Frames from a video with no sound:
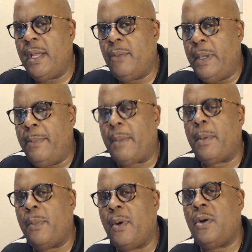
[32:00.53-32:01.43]

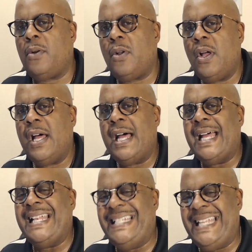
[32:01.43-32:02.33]
memorable
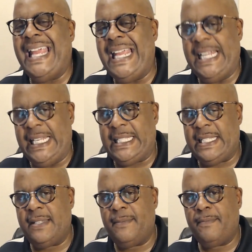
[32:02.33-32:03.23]

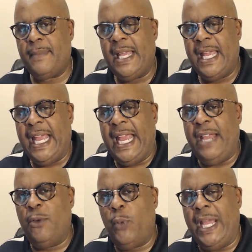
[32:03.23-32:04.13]
deeds, he
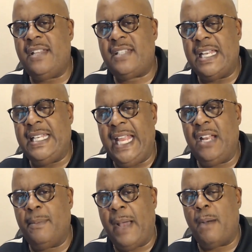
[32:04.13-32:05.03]
reads the deed
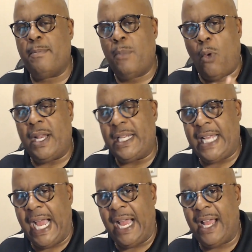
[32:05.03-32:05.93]
about
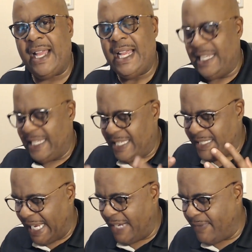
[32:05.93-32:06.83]
Mordecai
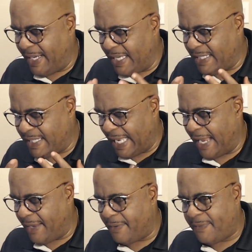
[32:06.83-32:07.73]
saving his life.